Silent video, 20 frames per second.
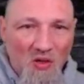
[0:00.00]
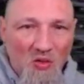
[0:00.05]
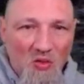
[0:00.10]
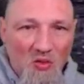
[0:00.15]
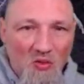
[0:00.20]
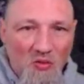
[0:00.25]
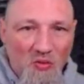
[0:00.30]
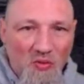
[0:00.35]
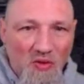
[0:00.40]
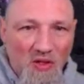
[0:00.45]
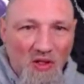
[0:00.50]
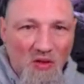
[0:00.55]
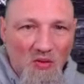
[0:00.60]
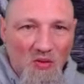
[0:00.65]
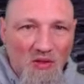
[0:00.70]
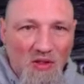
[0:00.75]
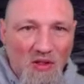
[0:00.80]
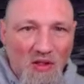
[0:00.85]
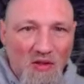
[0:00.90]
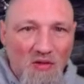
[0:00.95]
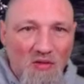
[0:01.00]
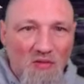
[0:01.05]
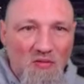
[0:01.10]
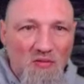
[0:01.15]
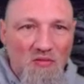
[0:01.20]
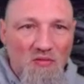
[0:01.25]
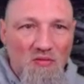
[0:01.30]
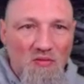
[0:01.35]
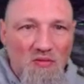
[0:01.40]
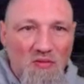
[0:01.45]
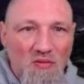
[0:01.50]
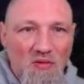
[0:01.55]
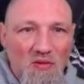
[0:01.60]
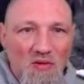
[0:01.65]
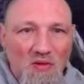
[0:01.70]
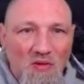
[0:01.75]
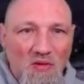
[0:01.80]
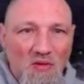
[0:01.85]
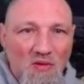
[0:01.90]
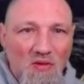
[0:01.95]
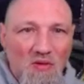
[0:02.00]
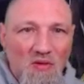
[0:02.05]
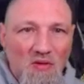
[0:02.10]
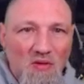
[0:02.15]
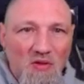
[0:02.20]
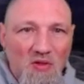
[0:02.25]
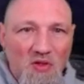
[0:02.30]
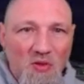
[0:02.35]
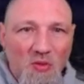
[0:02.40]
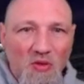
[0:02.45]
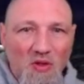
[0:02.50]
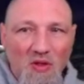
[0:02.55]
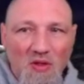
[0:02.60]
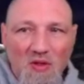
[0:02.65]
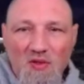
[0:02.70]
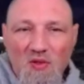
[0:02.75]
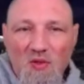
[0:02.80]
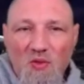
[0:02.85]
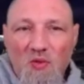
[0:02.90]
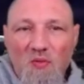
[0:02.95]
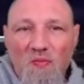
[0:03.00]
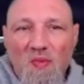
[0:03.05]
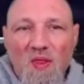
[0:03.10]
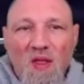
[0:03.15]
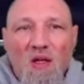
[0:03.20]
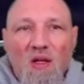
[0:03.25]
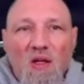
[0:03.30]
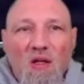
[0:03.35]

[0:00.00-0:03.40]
gold with the gold tail. She really looks cool.